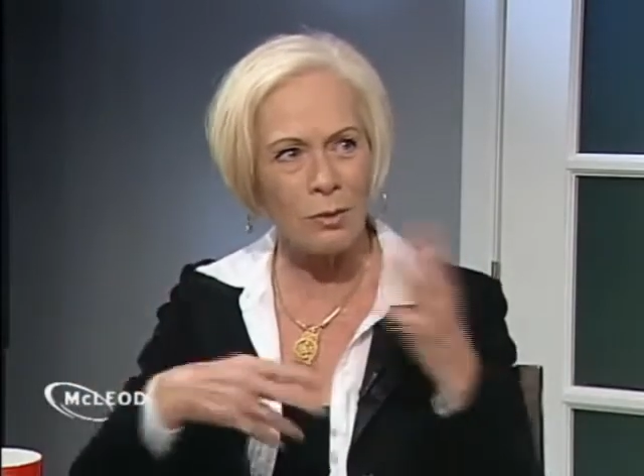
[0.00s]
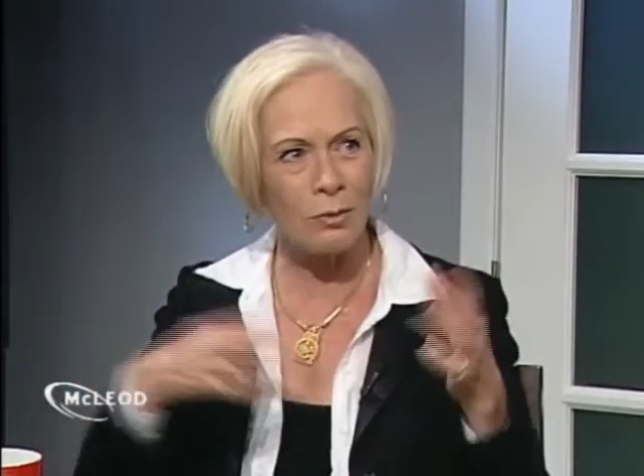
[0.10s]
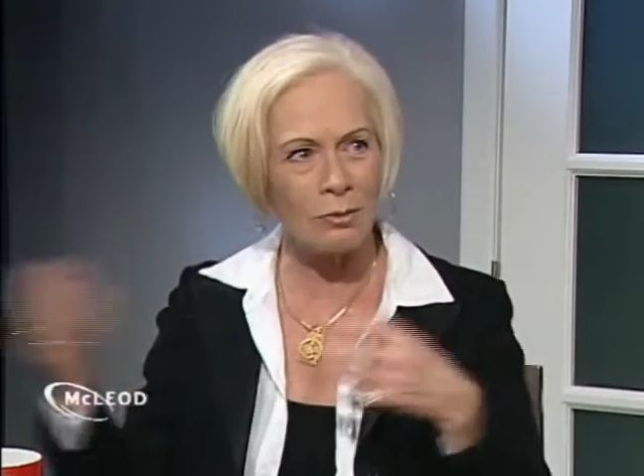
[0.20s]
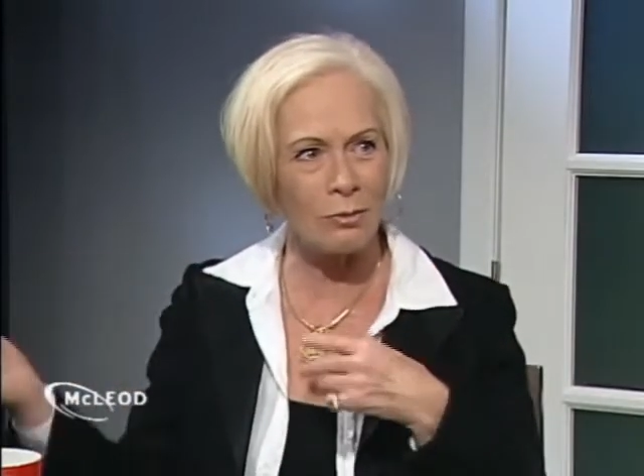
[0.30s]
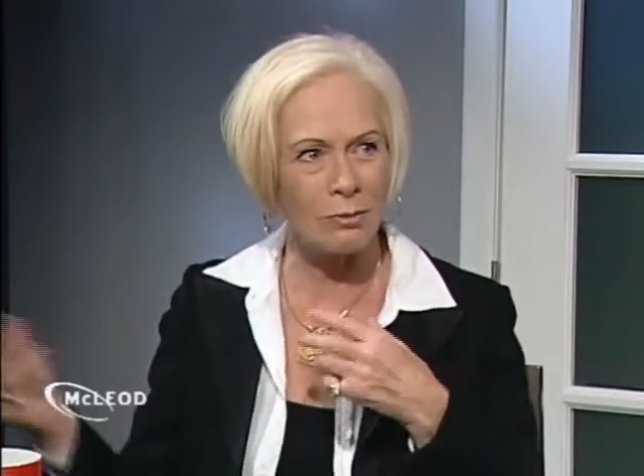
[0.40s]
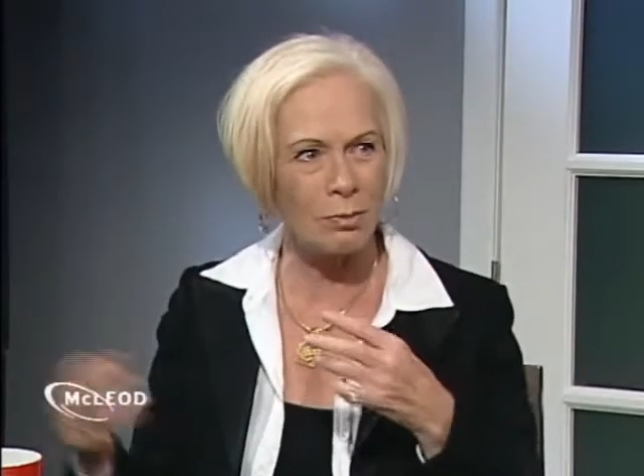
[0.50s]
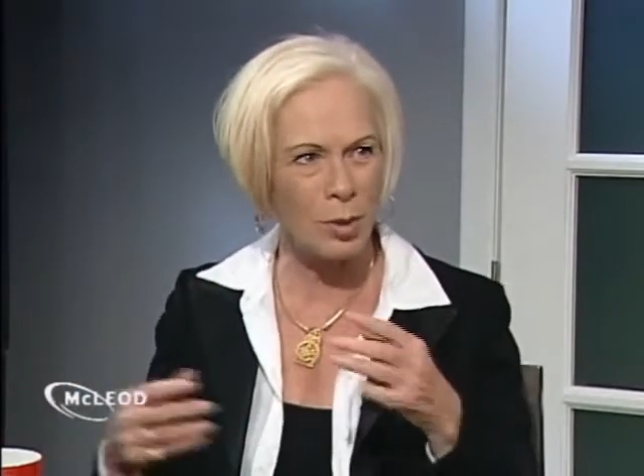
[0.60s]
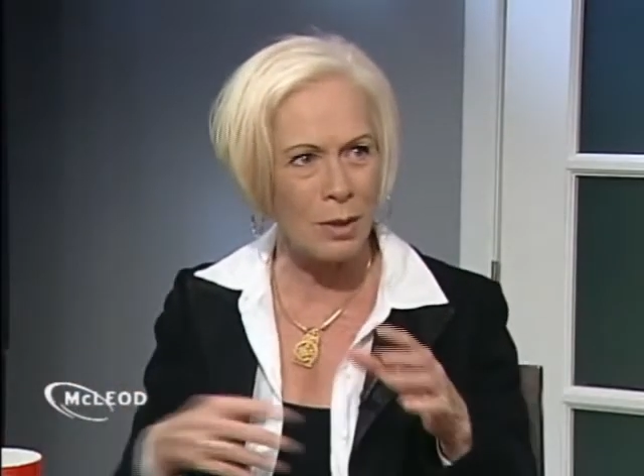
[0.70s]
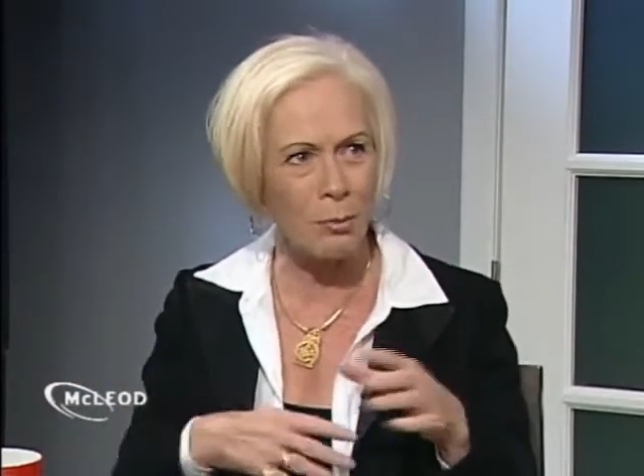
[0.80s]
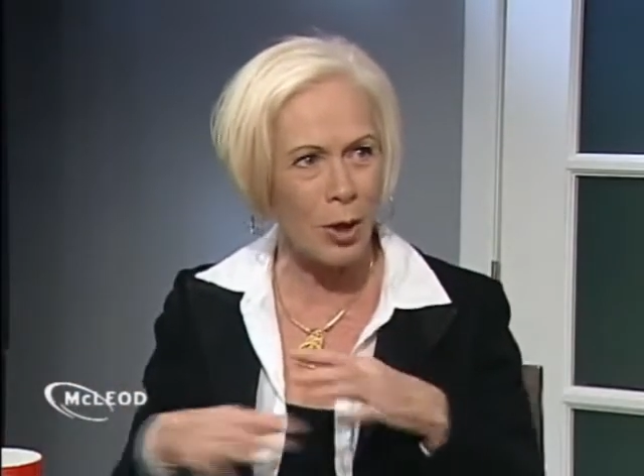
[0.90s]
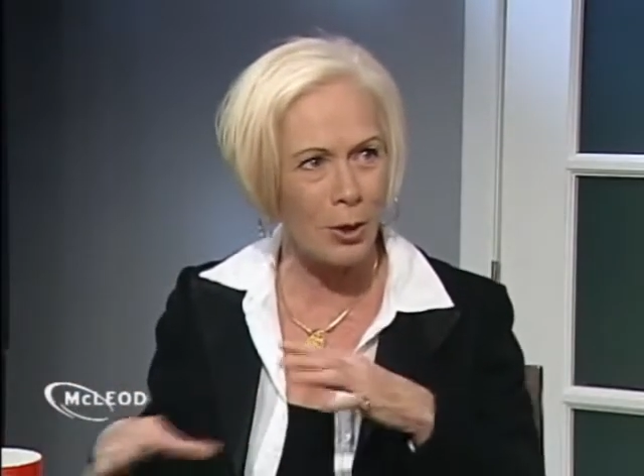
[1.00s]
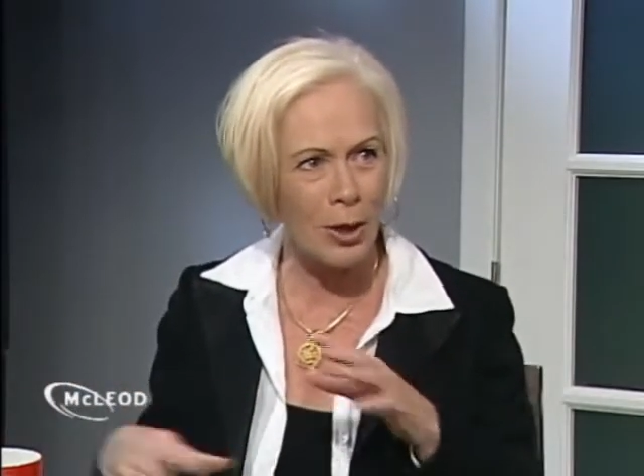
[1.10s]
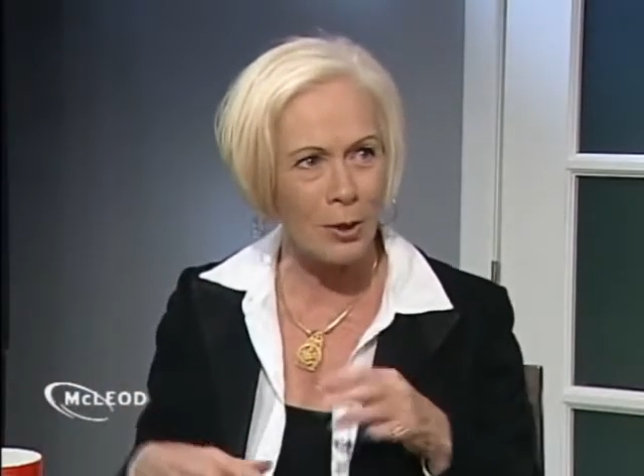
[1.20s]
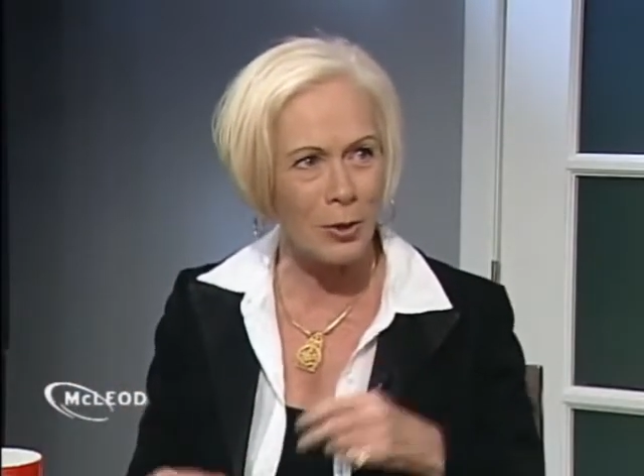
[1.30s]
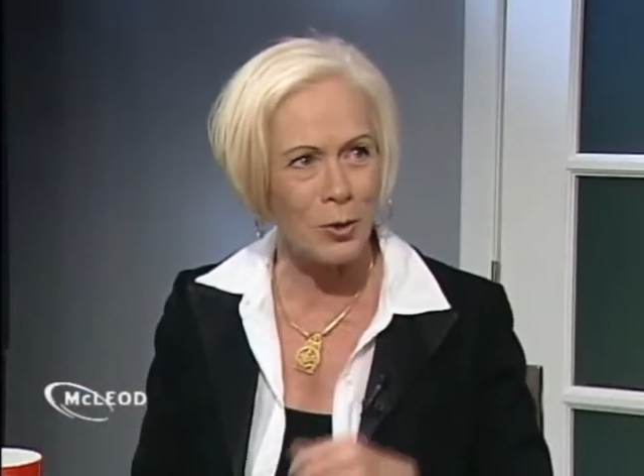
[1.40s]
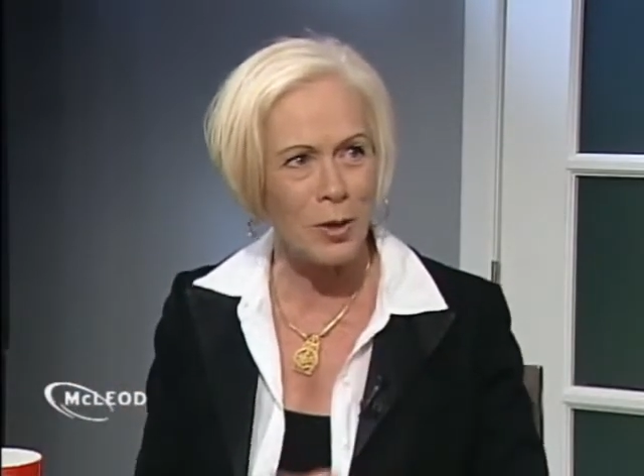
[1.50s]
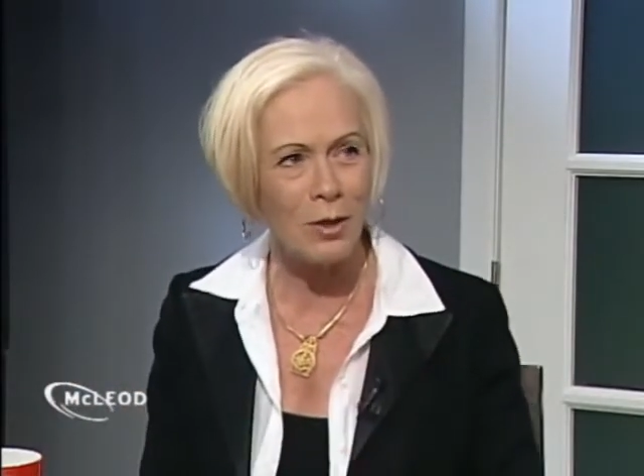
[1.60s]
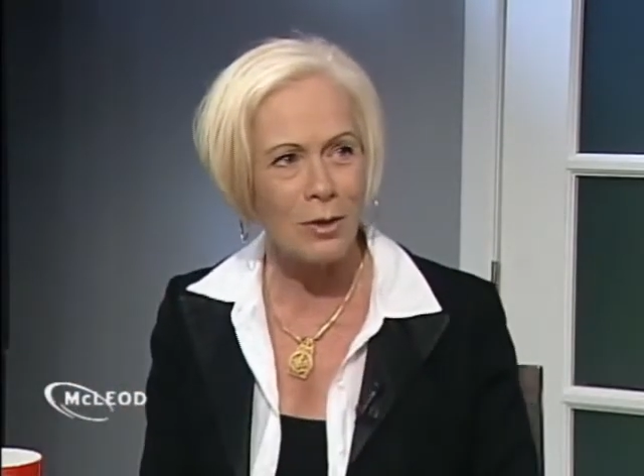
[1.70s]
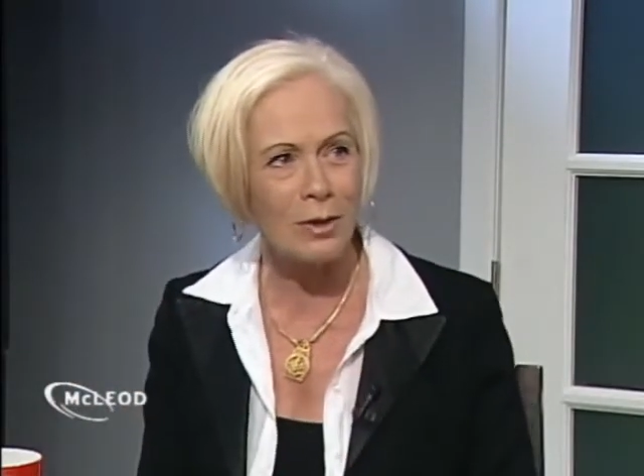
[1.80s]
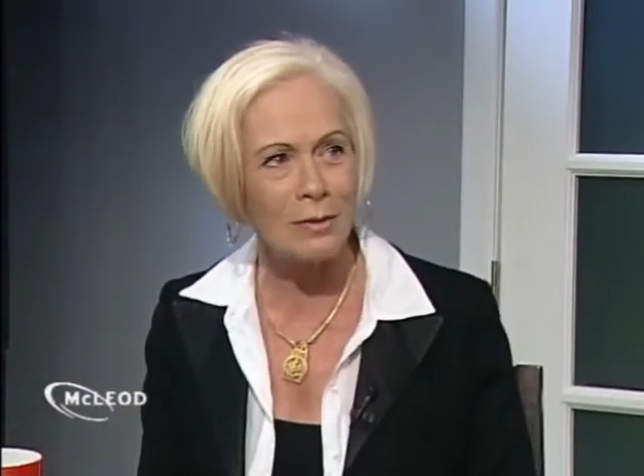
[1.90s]
and putting parking
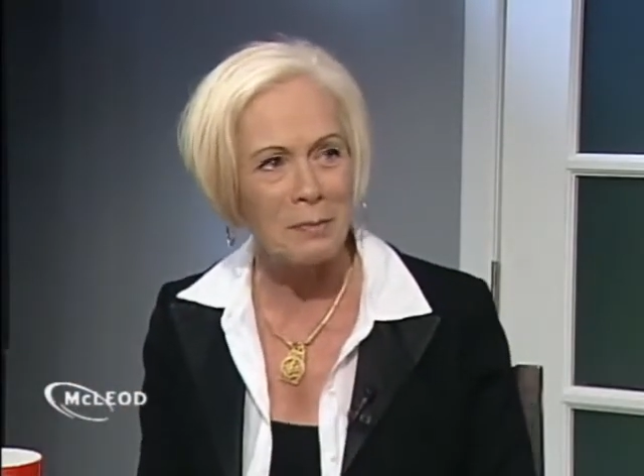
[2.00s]
underneath.